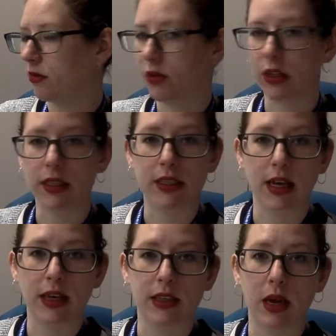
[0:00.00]
Just as a
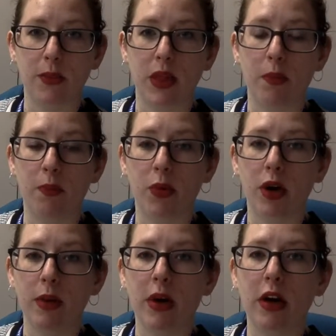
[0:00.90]
heads up, the
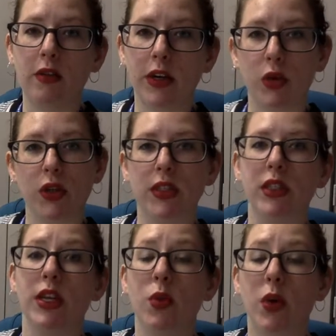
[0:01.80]
primary resources
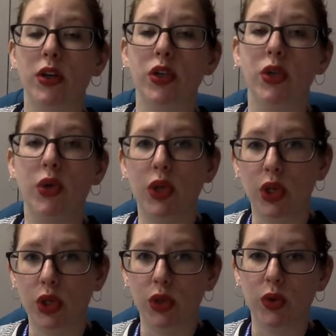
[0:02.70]
that you want to
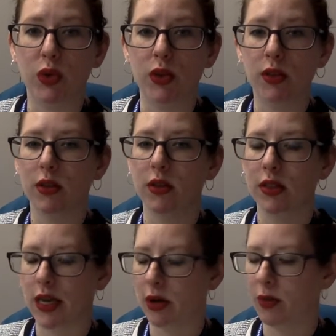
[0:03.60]
use
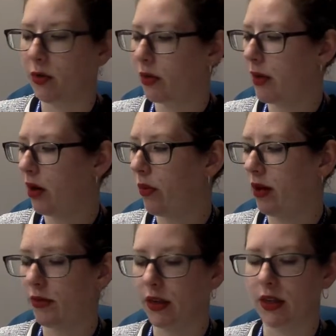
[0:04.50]
to help you prepare
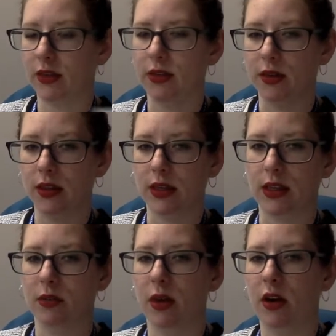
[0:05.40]
well for this
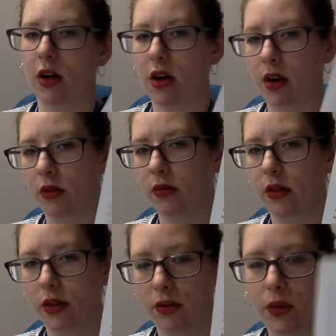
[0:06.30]
assessment are
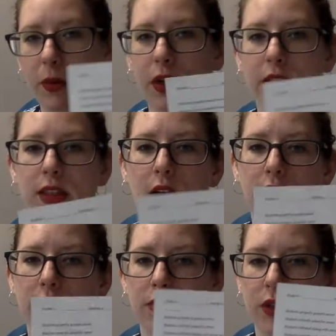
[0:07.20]
the rubric
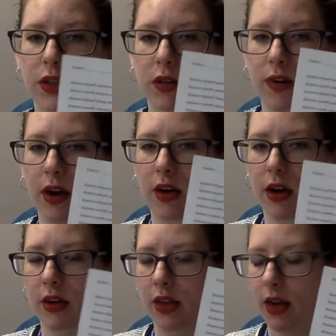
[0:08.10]
itself, which you can find
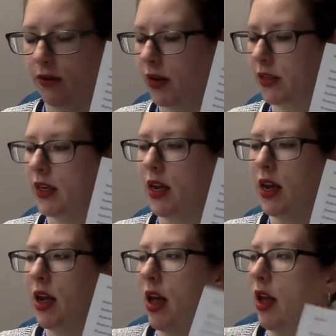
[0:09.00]
on Canvas,
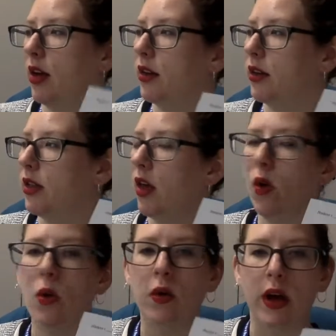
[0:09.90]
and the
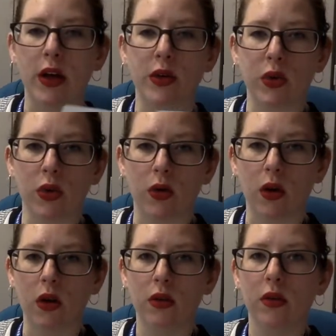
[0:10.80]
Au
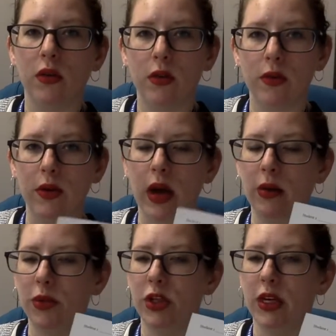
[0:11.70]
Restaurant
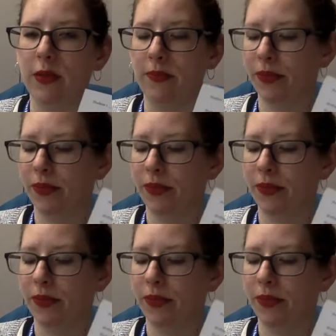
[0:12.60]
vocab sheet.